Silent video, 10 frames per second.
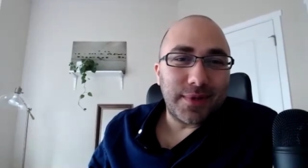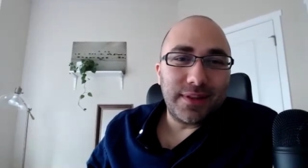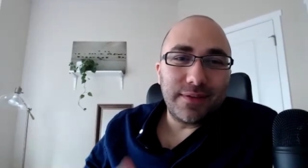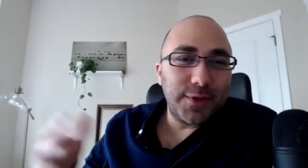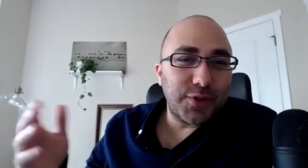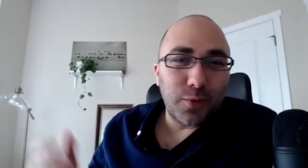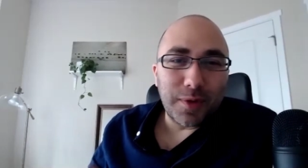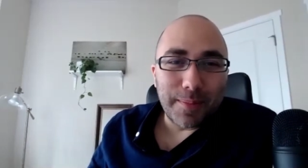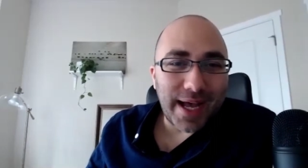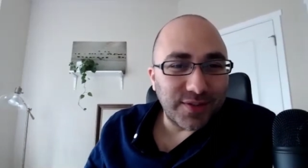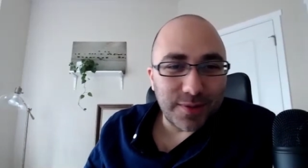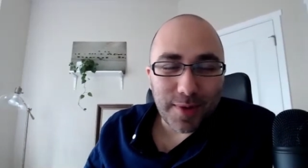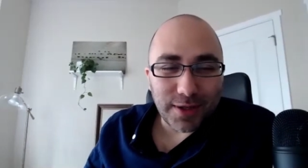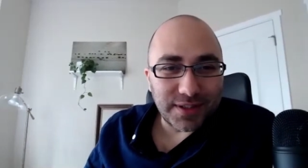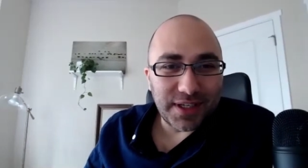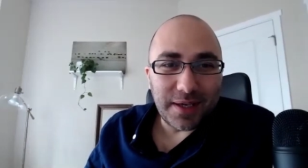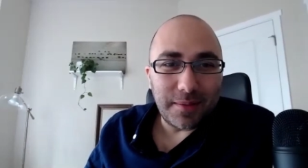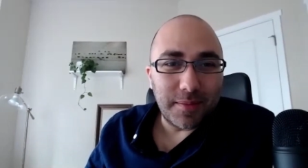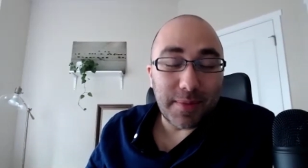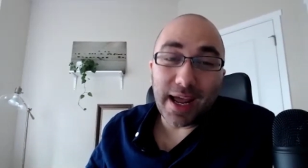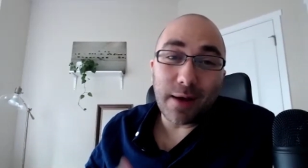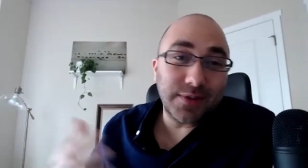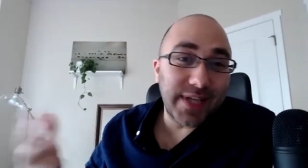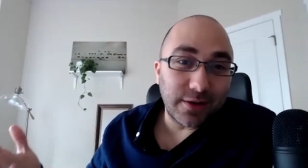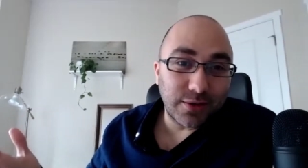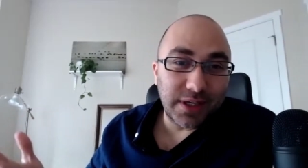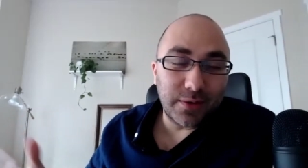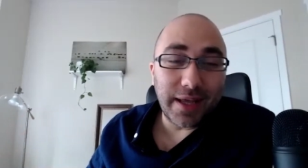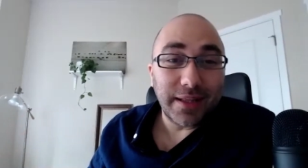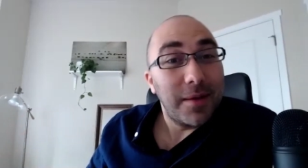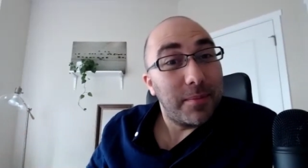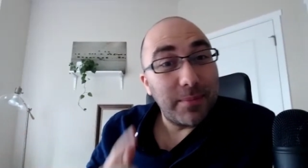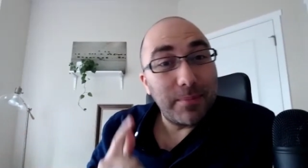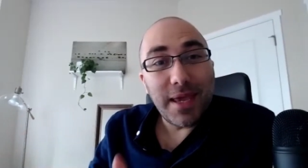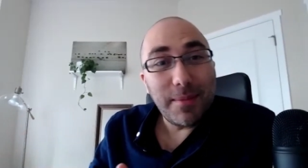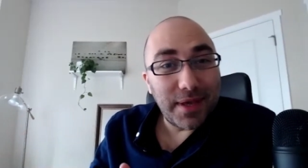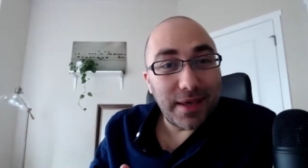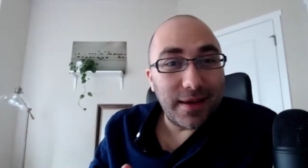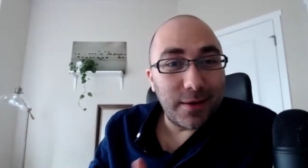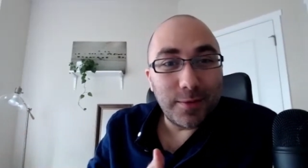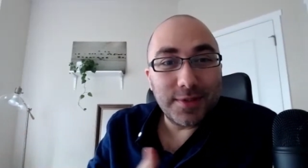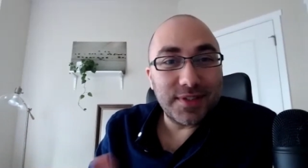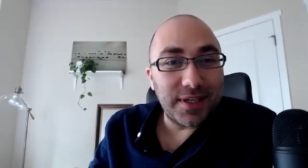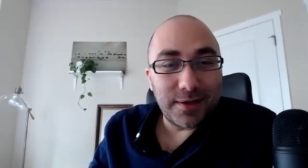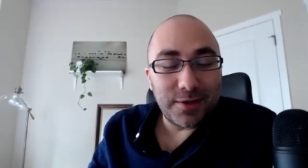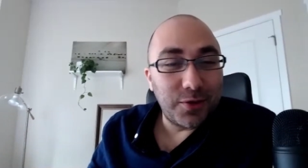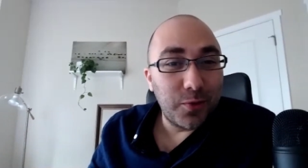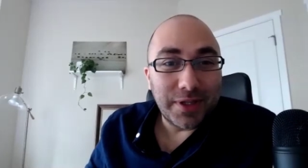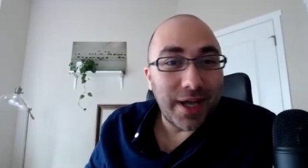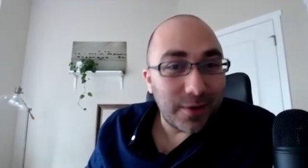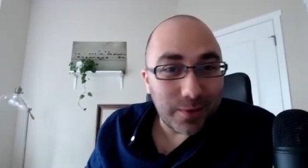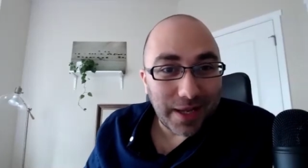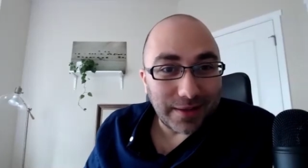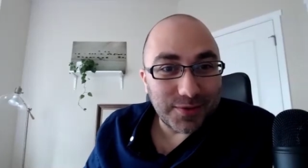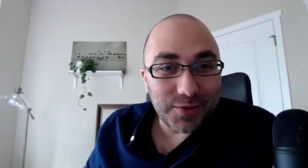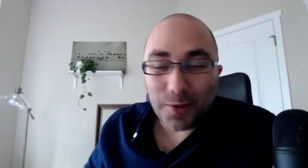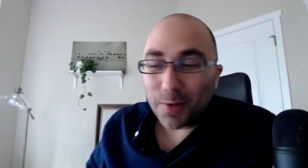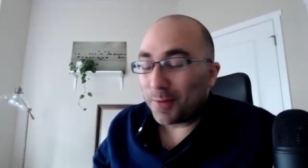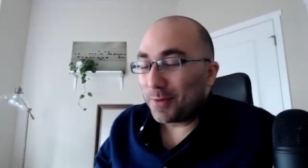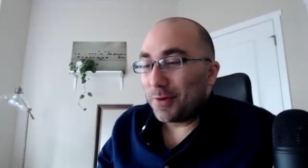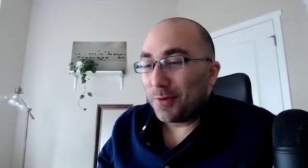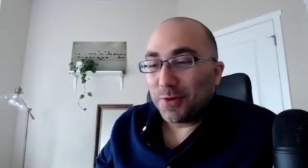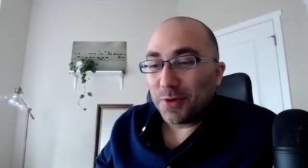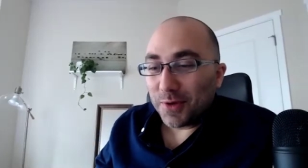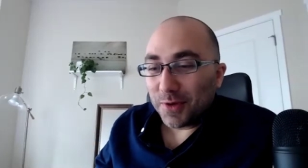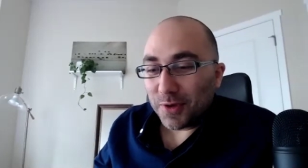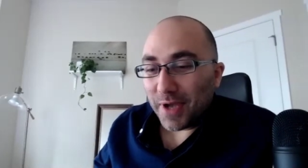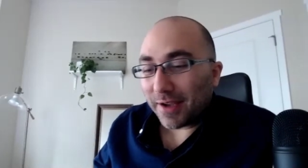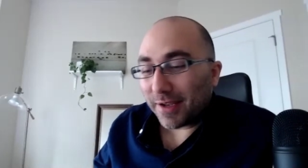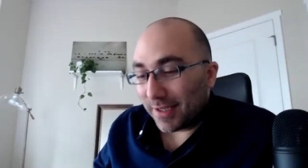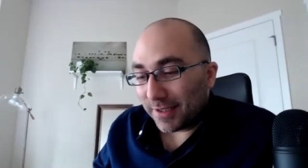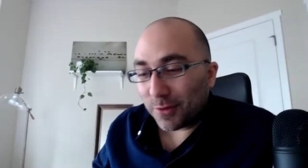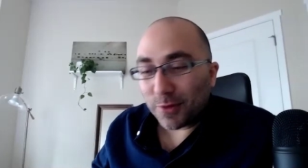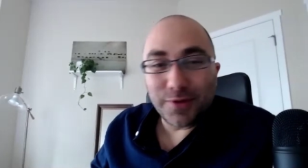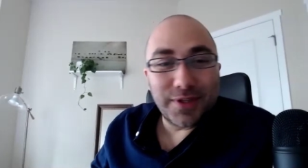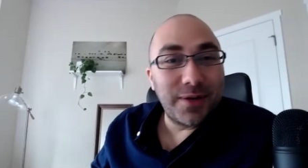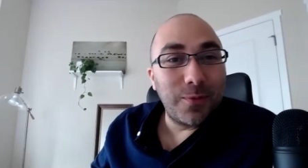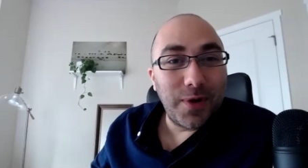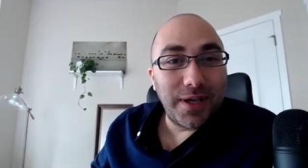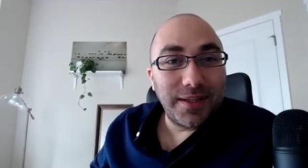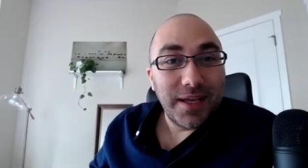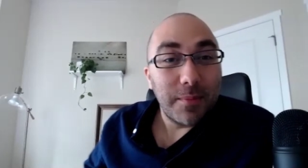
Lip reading: Division I basketball team, but I was actually great. But maybe you were not great, so you got cut, or you didn't win.